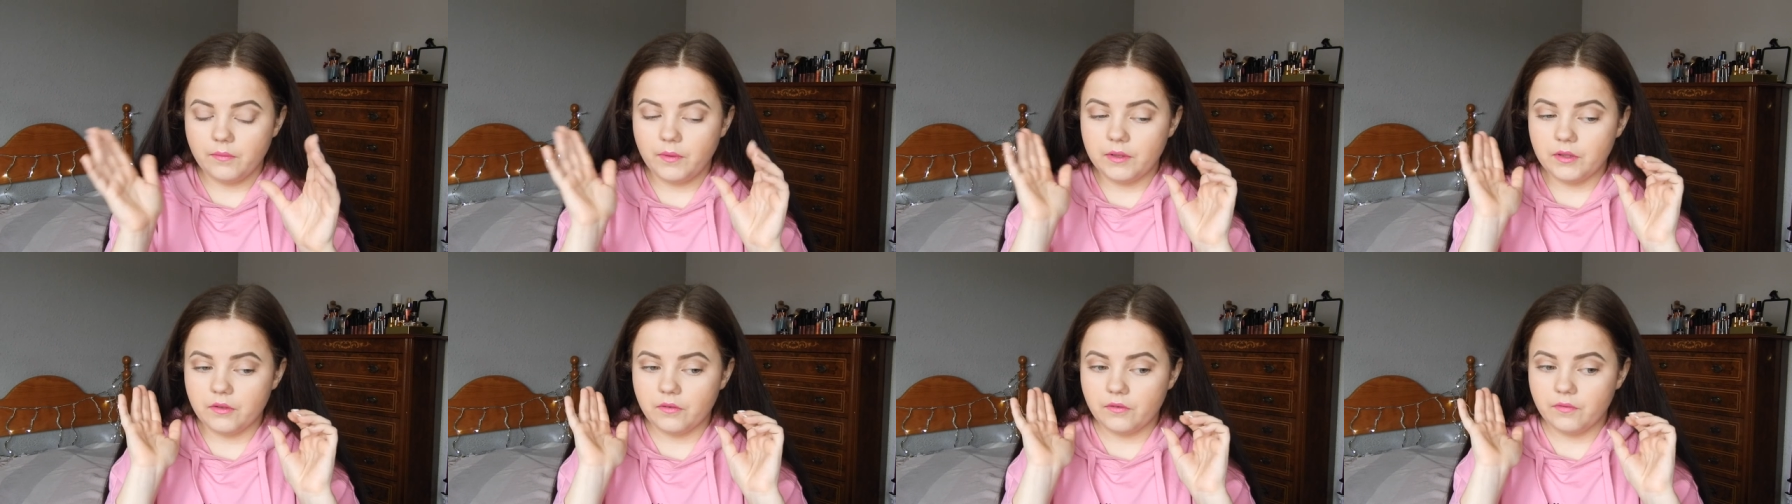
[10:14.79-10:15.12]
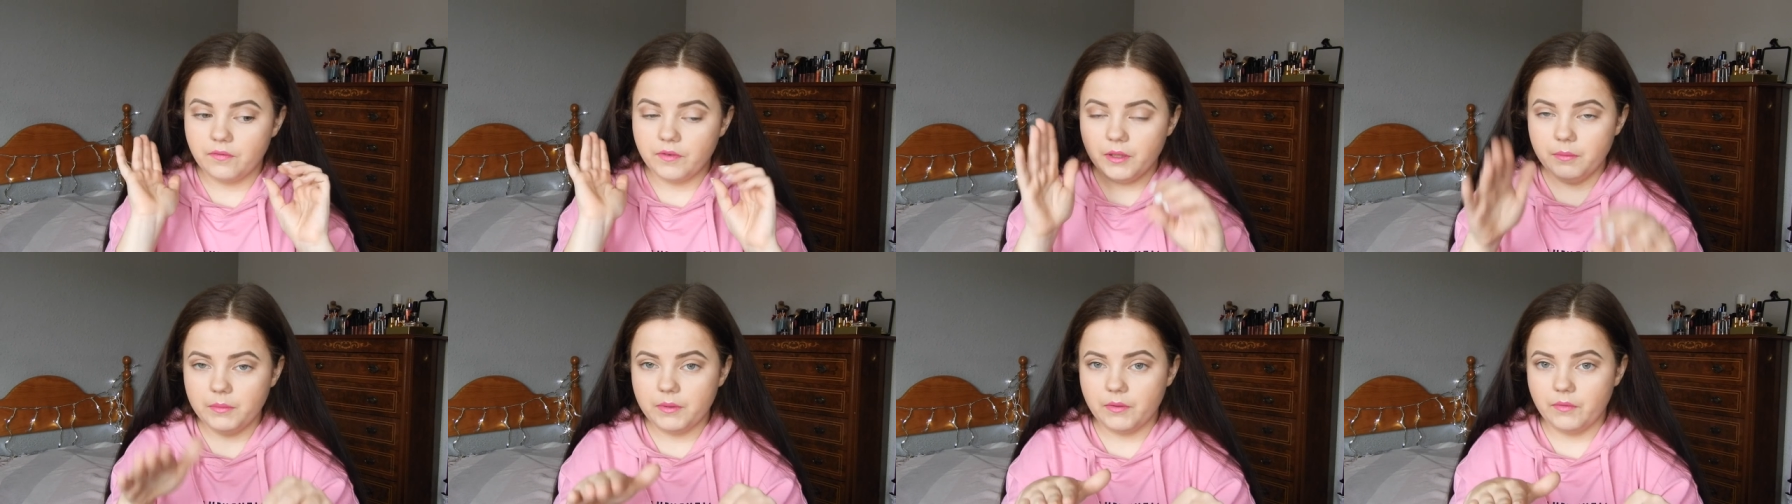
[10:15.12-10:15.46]
when you
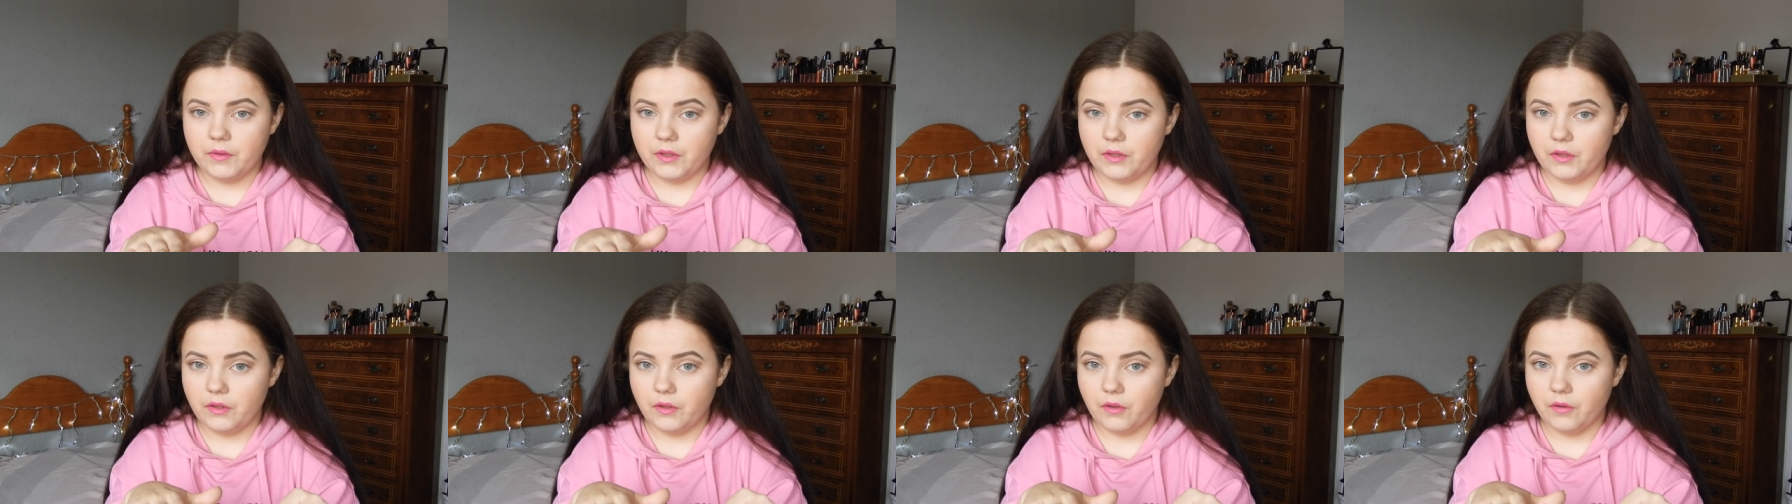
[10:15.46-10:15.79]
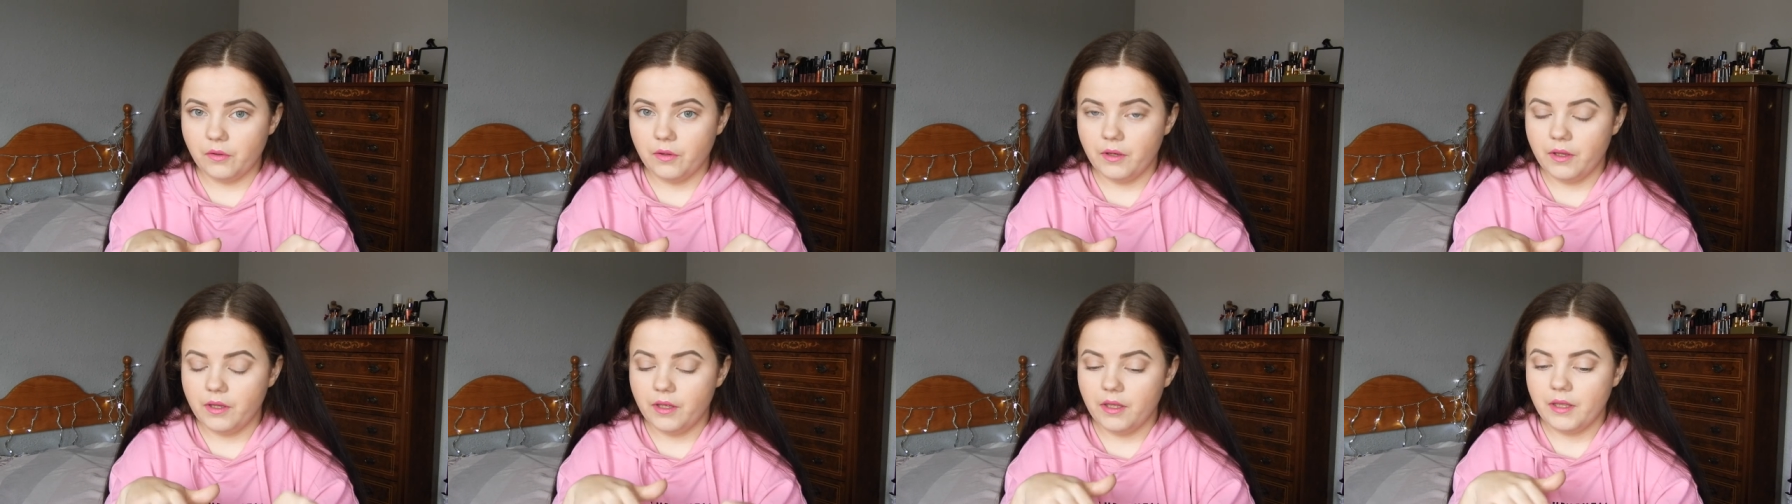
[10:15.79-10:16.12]
film the video,
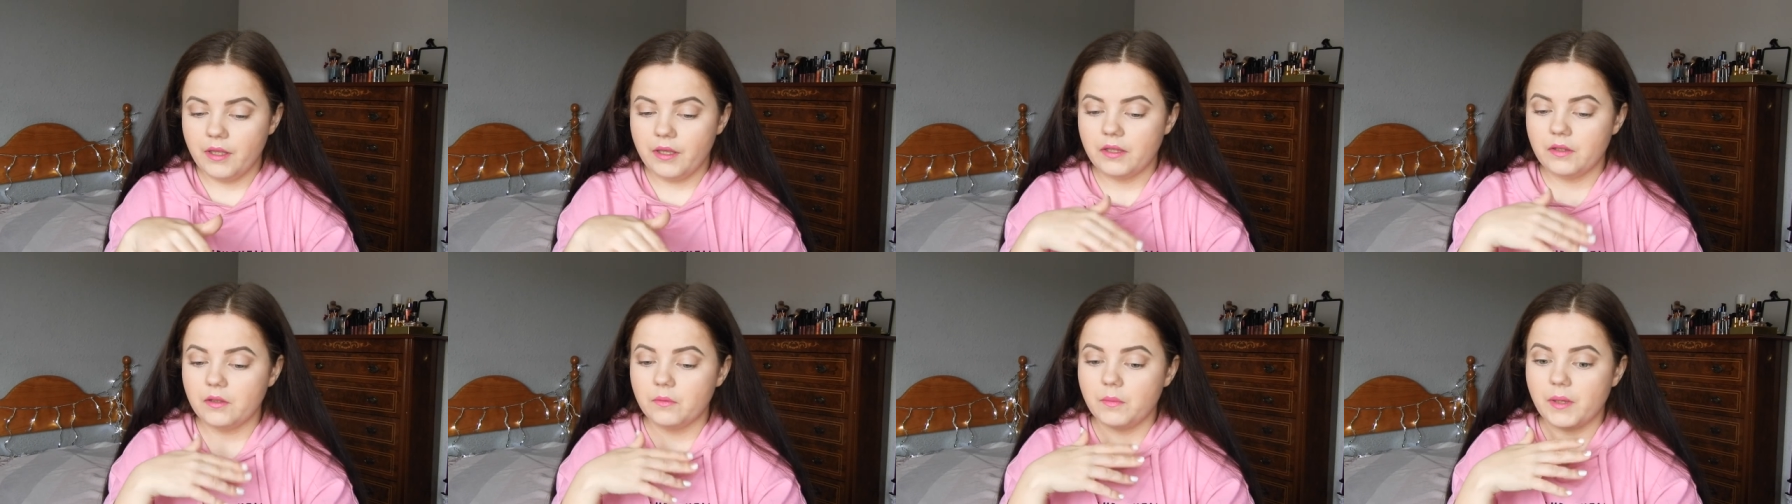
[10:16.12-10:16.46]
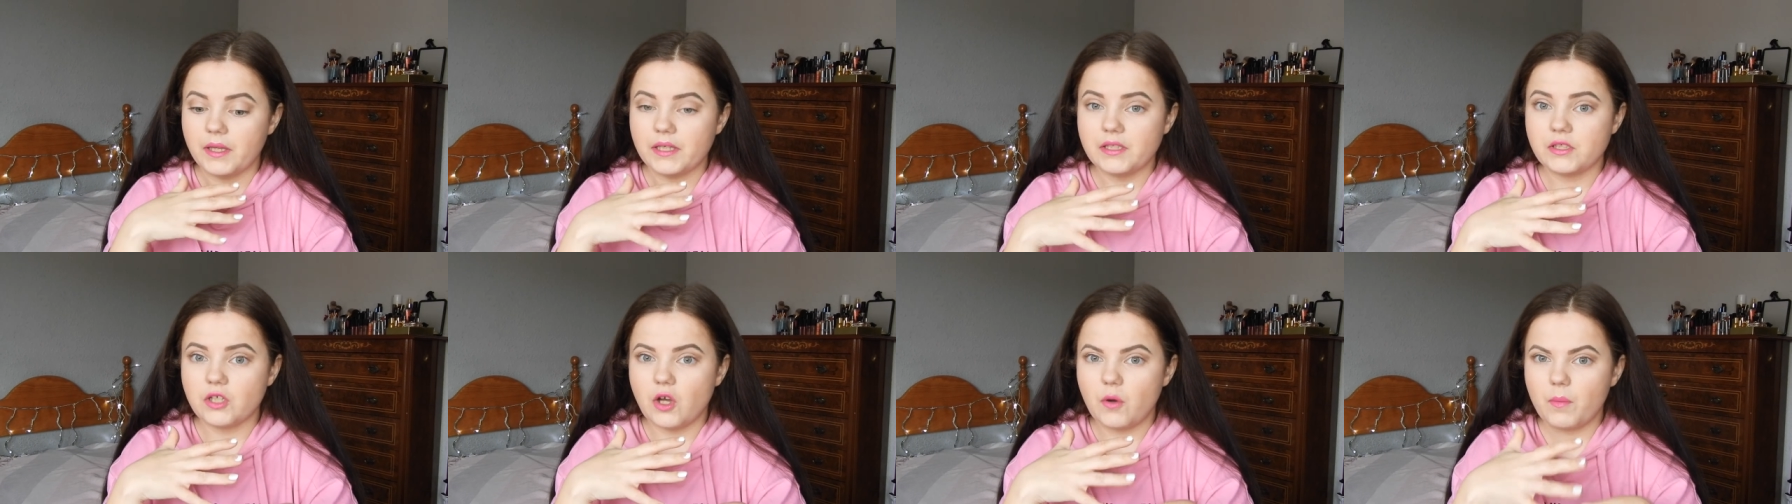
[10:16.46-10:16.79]
it will
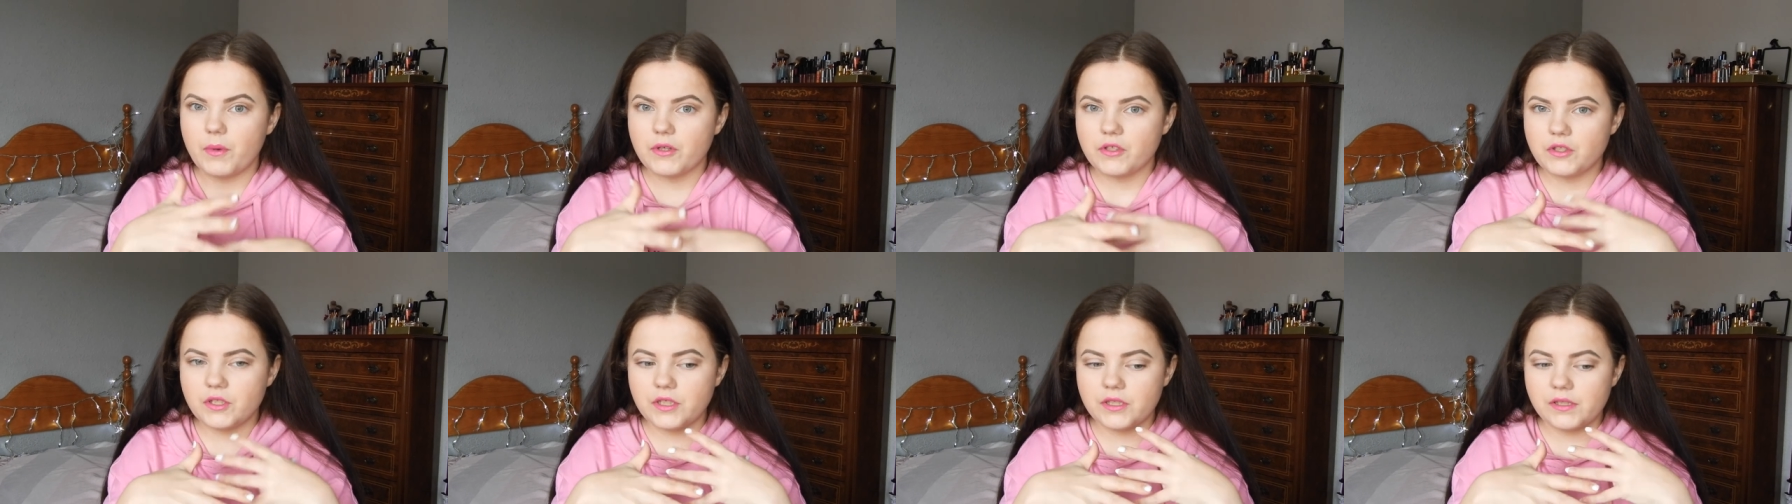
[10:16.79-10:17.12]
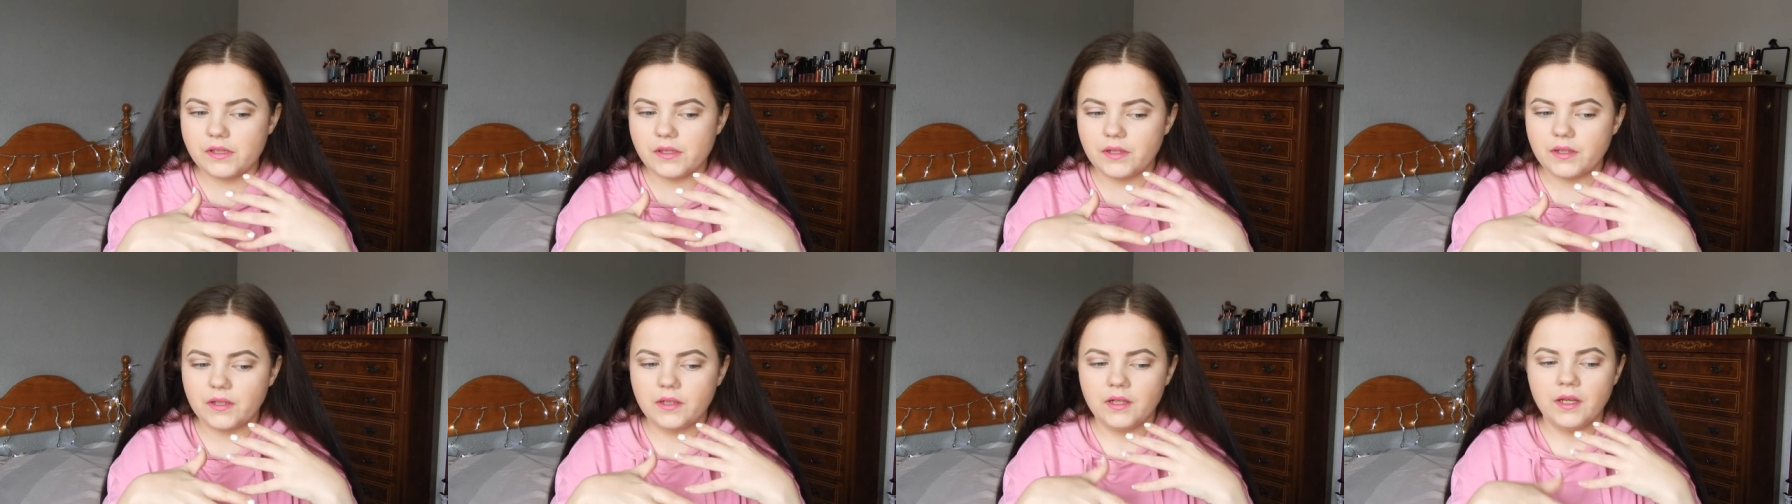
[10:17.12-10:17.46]
make so much
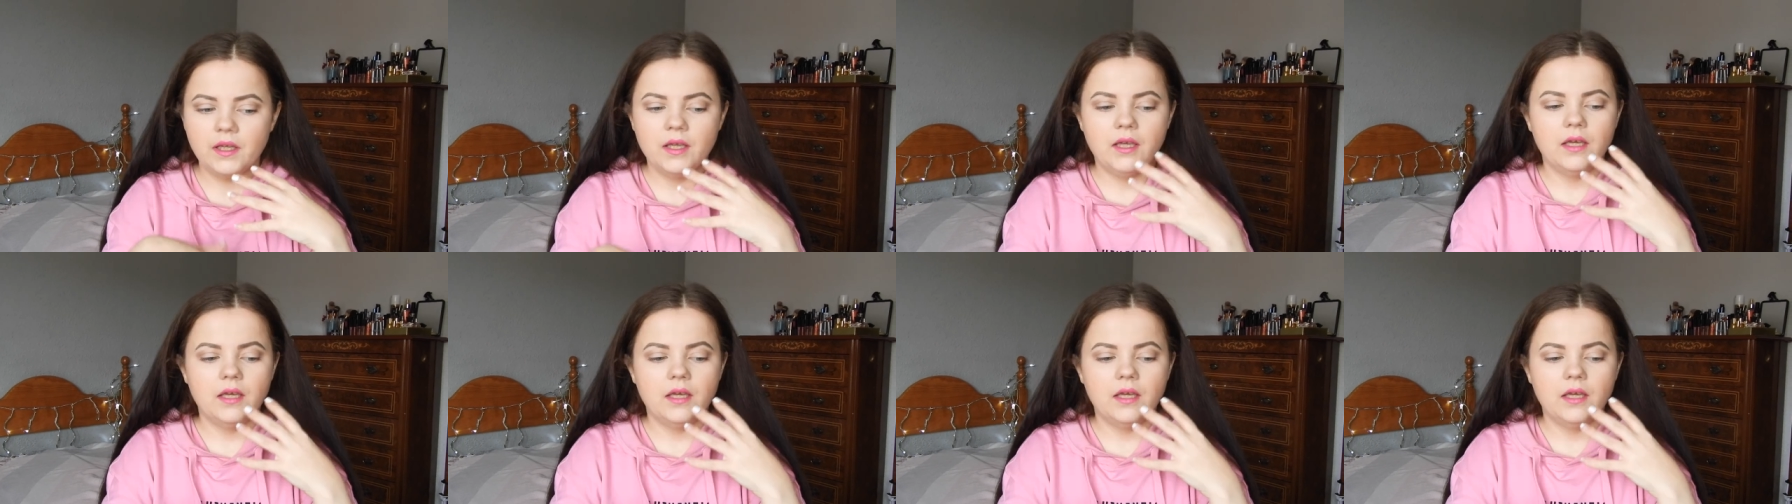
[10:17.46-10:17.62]
easier.